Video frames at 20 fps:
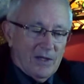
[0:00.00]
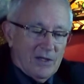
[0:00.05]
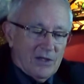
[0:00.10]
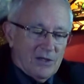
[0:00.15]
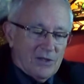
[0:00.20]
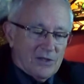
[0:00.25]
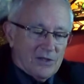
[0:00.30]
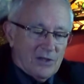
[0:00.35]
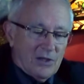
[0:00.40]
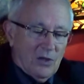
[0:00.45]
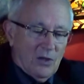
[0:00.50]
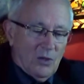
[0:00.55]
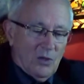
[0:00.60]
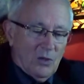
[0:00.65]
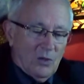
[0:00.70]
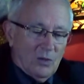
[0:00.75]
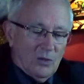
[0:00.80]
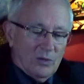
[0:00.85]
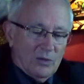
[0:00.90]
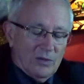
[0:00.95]

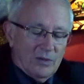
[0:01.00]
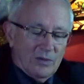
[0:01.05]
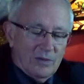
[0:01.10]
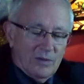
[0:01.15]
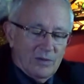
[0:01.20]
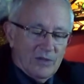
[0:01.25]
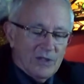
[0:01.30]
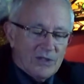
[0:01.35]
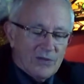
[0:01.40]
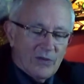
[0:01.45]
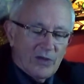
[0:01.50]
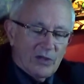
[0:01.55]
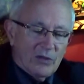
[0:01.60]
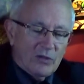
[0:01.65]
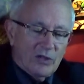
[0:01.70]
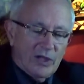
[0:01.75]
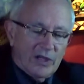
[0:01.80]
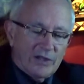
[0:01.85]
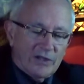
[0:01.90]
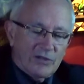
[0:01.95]
So this fellow
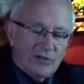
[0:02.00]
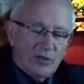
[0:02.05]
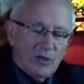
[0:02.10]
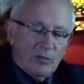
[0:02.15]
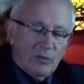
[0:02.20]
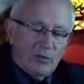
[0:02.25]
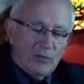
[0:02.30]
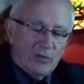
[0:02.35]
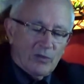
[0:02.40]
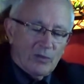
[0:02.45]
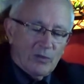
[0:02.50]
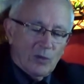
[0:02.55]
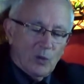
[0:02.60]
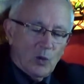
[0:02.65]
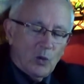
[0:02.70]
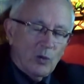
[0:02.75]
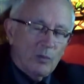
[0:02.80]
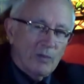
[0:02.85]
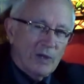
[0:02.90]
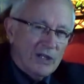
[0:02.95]
got in trouble for a
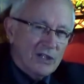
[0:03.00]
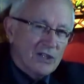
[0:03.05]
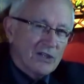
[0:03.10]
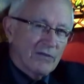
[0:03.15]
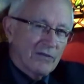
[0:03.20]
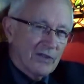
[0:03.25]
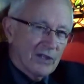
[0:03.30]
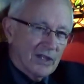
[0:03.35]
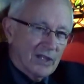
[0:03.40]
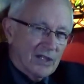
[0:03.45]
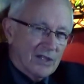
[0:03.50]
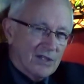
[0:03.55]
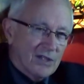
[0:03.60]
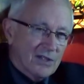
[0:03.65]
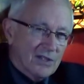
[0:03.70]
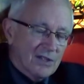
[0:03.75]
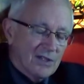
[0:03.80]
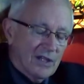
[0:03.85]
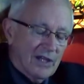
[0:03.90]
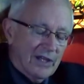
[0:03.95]
whole bunch of
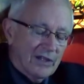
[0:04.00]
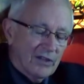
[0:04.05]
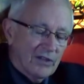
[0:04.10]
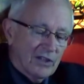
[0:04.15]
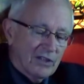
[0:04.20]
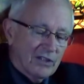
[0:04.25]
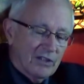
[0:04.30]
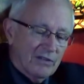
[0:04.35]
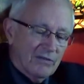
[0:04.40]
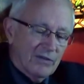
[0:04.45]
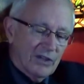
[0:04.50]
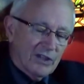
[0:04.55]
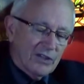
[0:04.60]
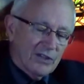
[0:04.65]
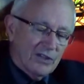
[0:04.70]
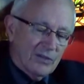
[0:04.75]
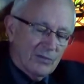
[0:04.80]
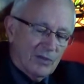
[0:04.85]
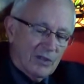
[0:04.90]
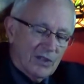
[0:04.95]
things and got
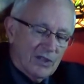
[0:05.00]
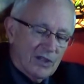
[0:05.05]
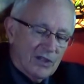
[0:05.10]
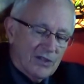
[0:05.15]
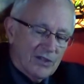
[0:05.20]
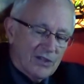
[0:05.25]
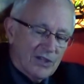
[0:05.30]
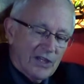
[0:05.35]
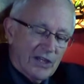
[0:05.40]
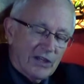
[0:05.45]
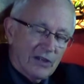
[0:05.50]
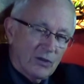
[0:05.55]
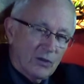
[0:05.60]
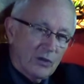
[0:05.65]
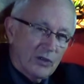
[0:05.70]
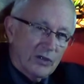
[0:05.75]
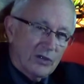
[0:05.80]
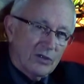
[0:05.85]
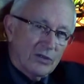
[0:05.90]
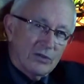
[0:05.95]
convicted because he had a
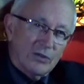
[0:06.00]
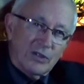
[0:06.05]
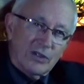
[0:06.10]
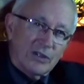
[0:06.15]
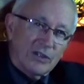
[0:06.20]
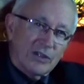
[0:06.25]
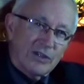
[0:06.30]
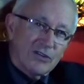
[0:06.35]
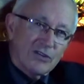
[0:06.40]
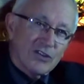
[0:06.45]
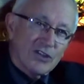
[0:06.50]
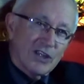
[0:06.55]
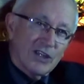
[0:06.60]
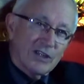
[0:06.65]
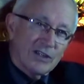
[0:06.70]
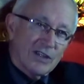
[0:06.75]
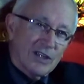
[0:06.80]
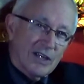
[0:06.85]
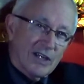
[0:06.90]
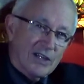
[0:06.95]
lawyer who didn't
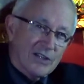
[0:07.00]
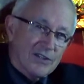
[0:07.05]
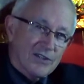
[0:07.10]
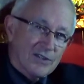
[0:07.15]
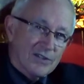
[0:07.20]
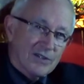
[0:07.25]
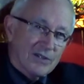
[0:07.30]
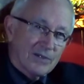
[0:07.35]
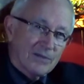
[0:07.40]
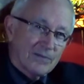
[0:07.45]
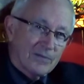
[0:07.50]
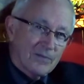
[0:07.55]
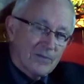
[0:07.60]
understand taxes.